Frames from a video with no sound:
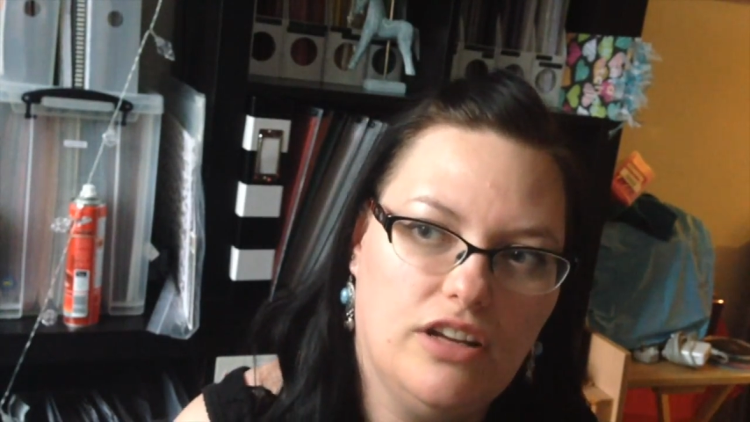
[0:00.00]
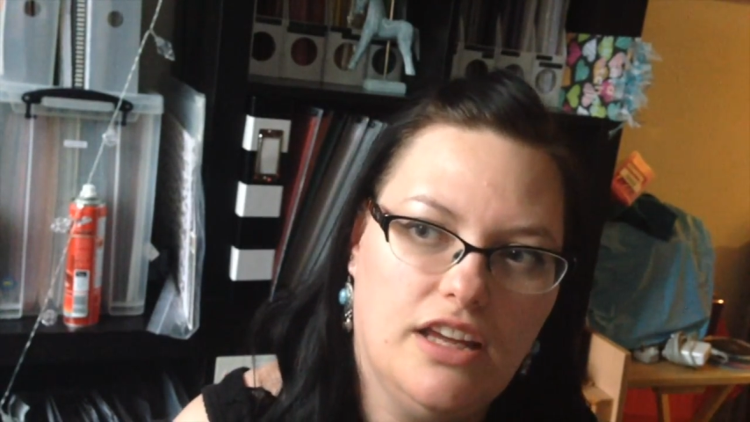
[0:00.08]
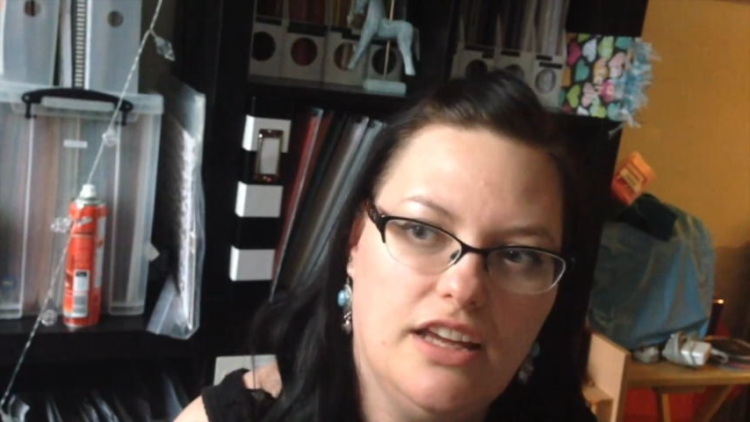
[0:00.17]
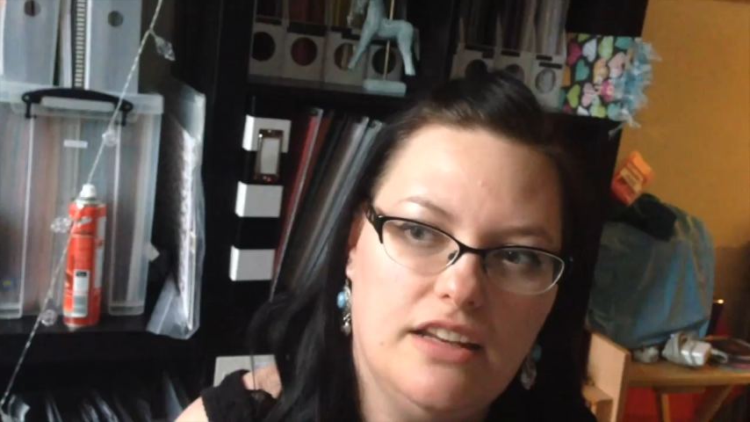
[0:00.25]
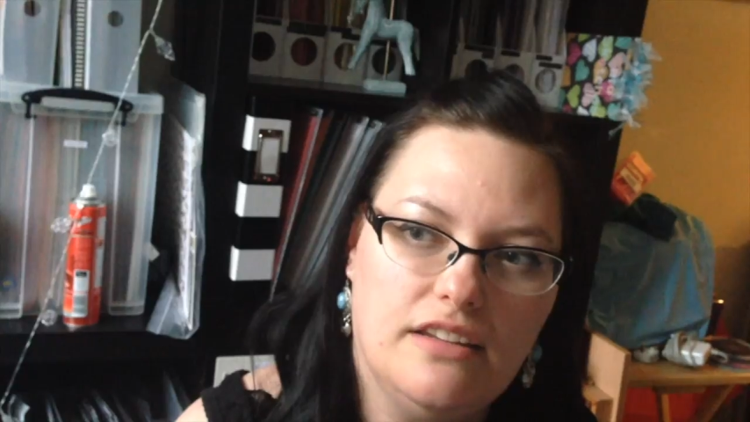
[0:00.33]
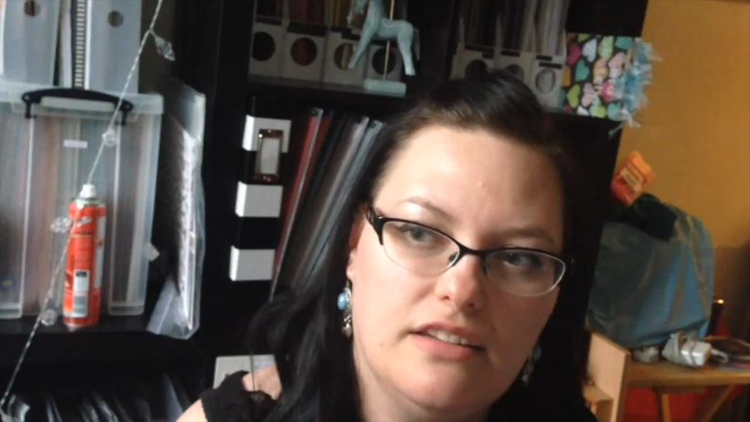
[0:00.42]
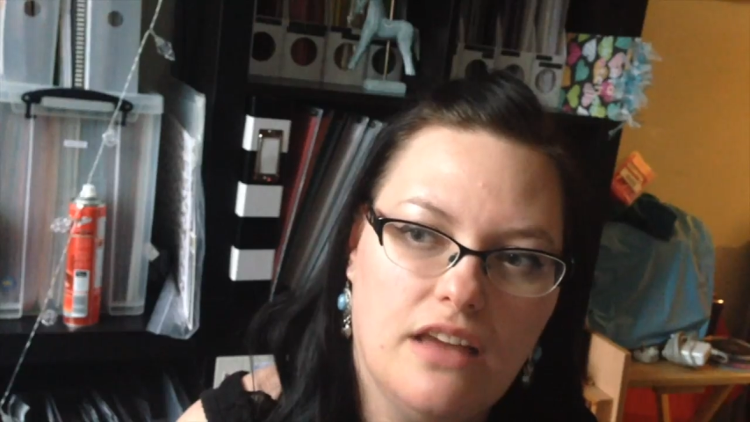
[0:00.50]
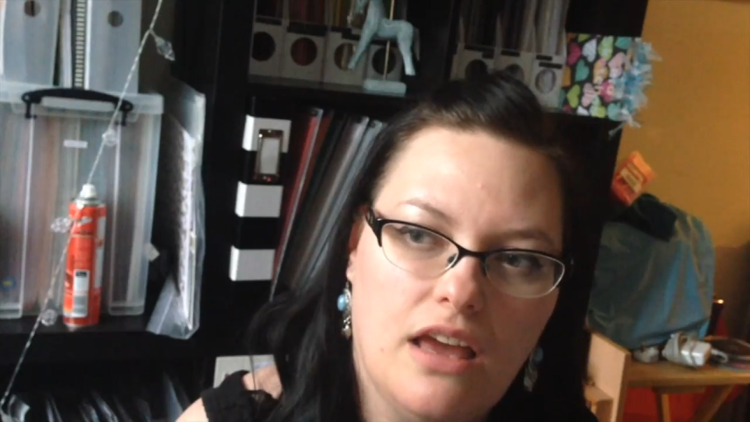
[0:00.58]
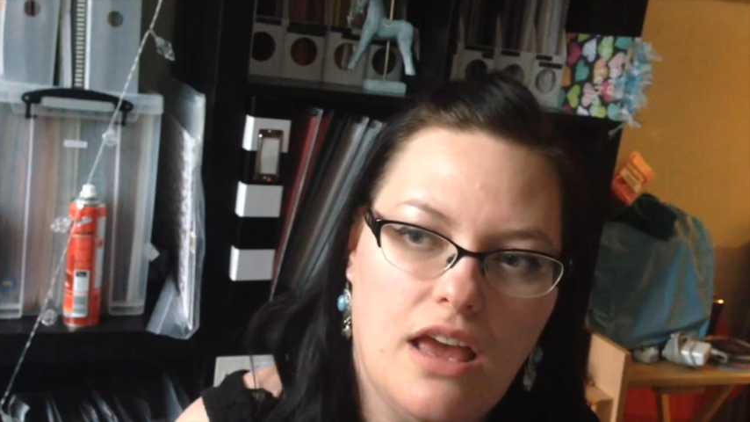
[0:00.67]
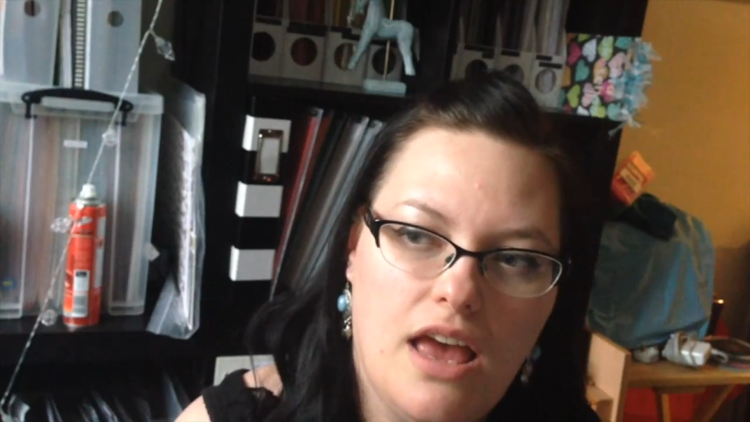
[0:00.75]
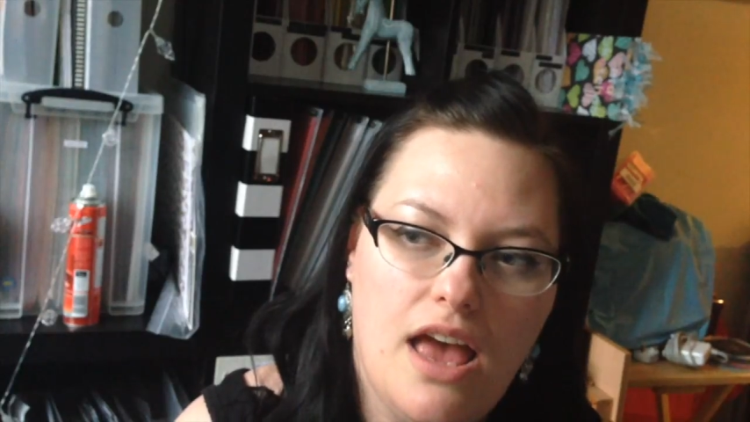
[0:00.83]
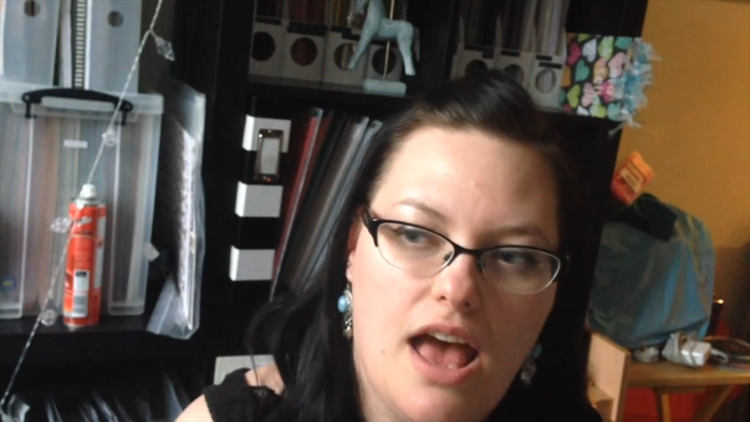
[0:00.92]
it,
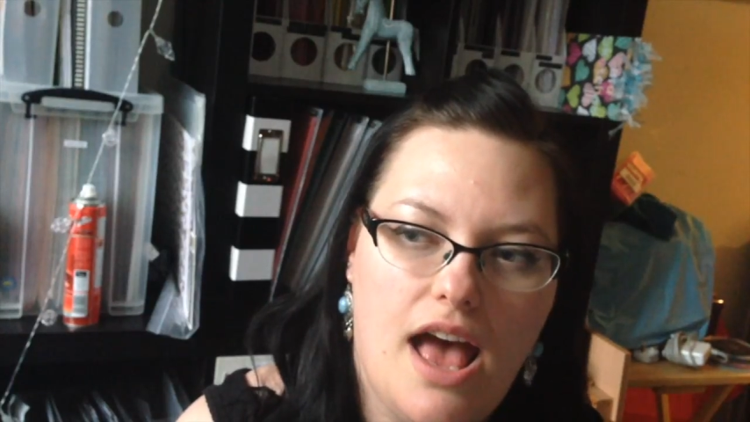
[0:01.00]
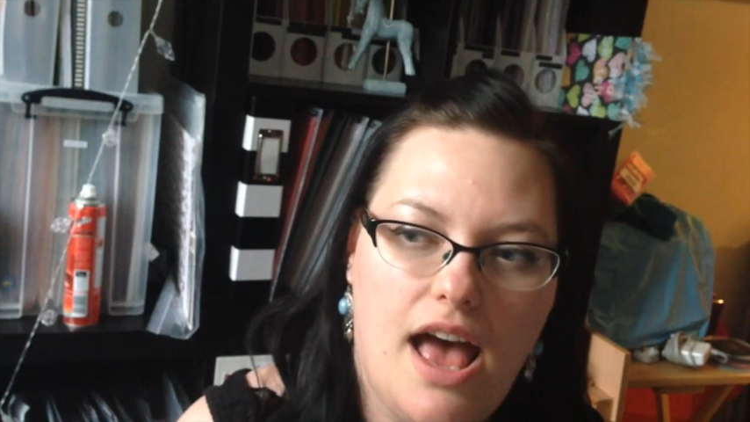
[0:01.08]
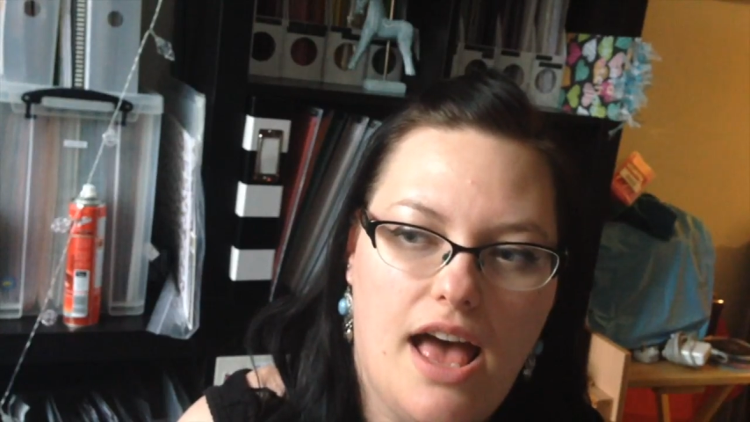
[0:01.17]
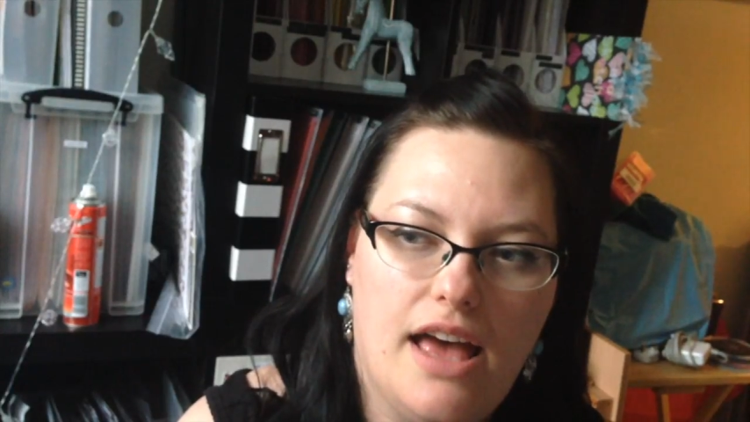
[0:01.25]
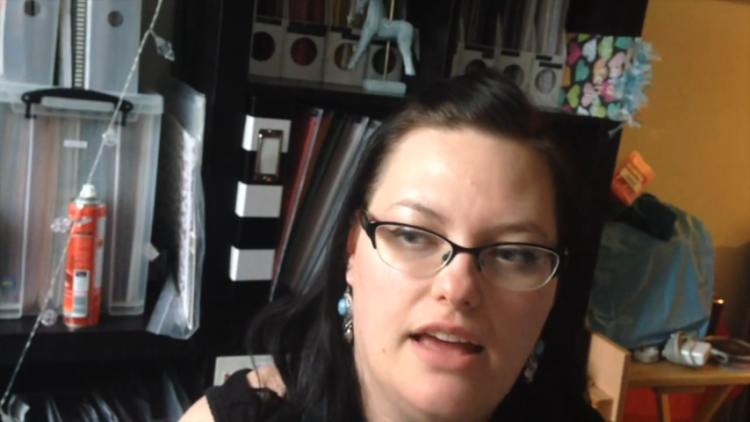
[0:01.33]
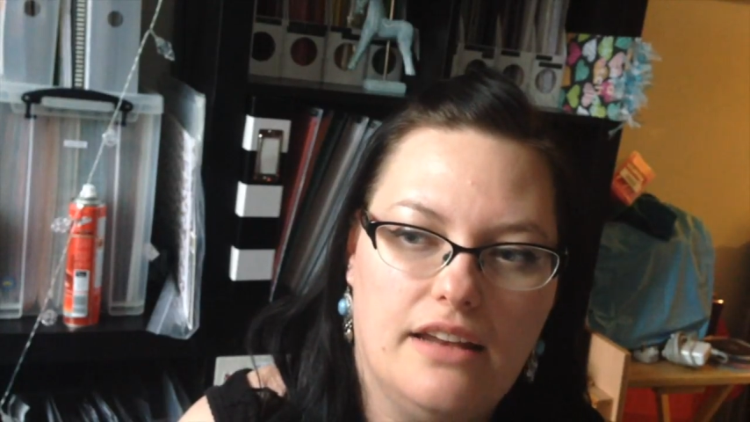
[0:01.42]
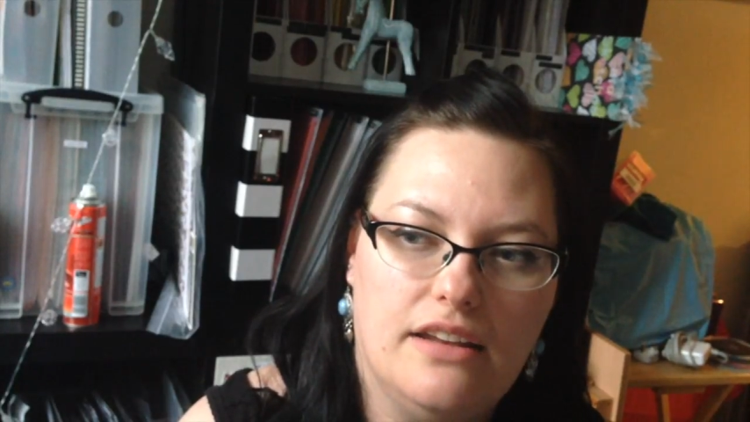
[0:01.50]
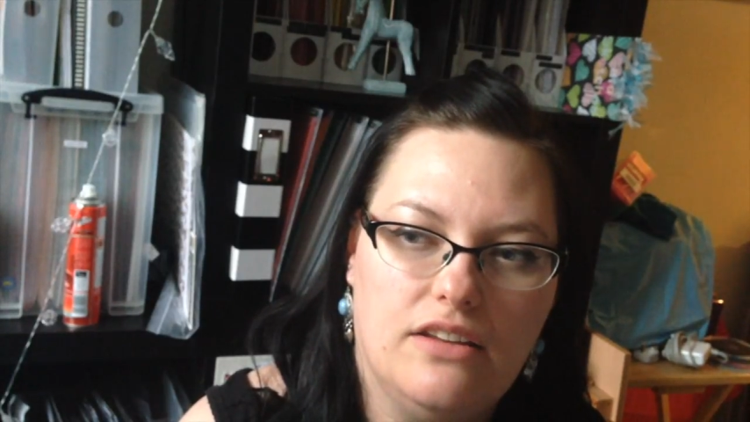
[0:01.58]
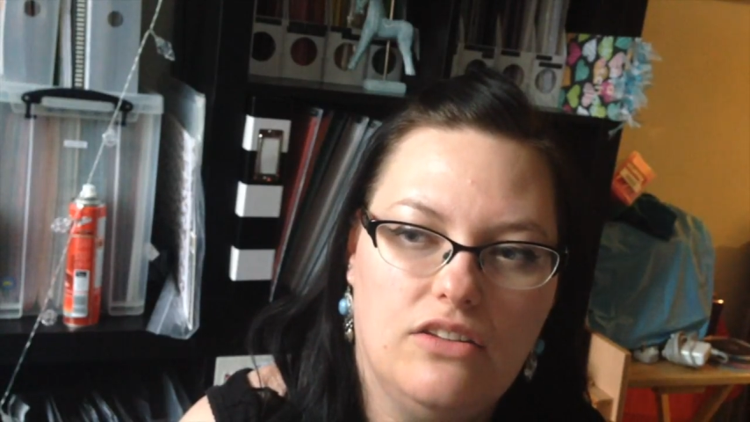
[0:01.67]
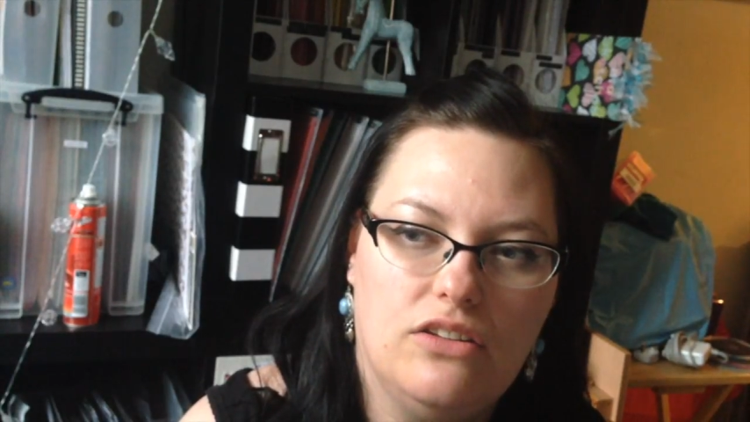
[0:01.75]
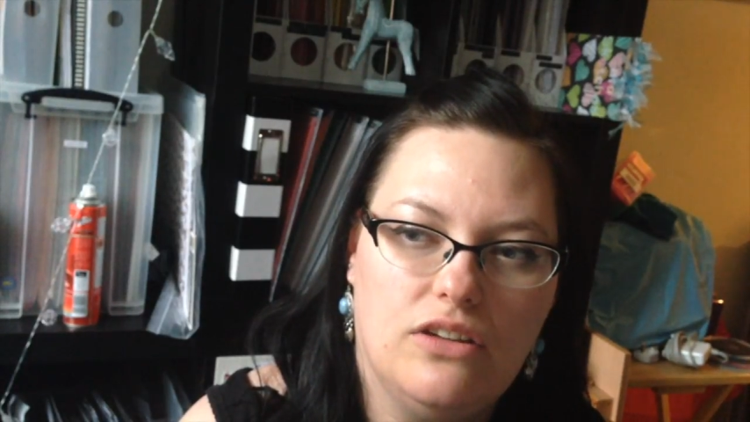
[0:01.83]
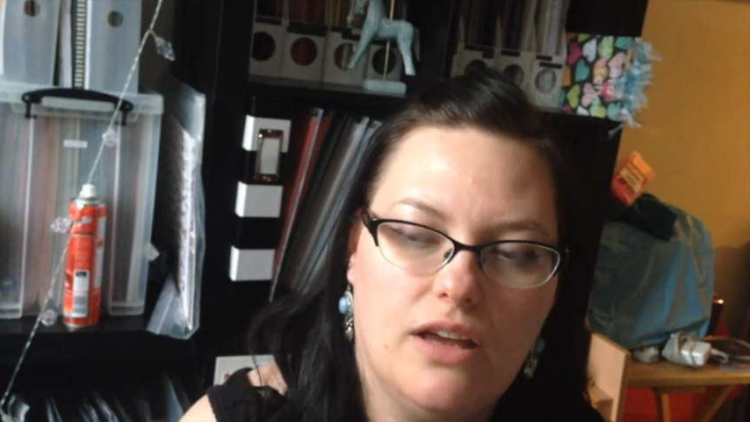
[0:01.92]

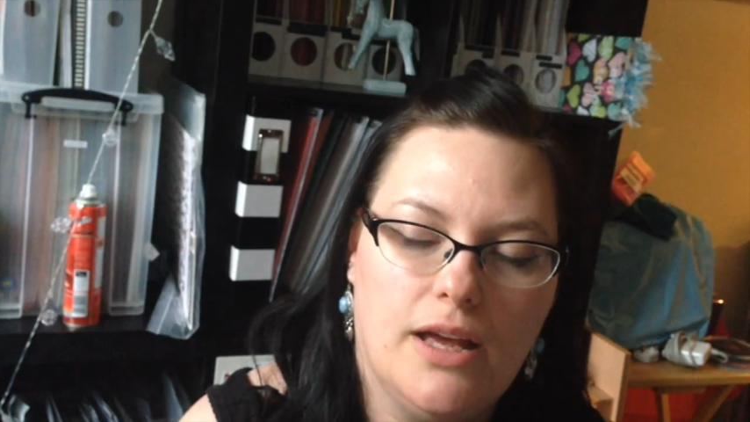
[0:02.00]
and